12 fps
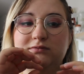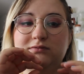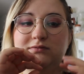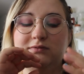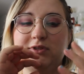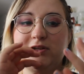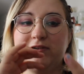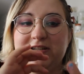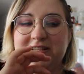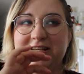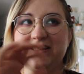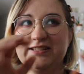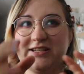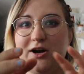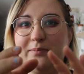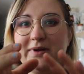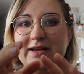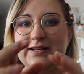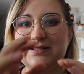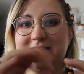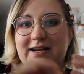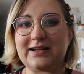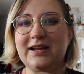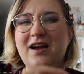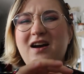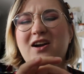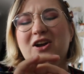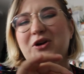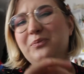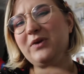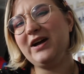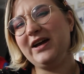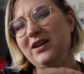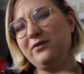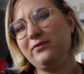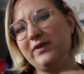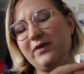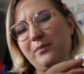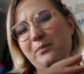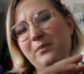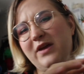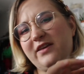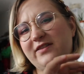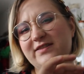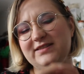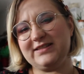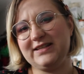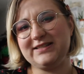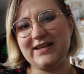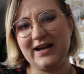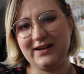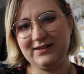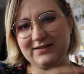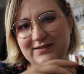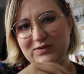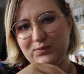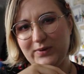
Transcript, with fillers: critical topics that come kind of with the myths it tackles as well,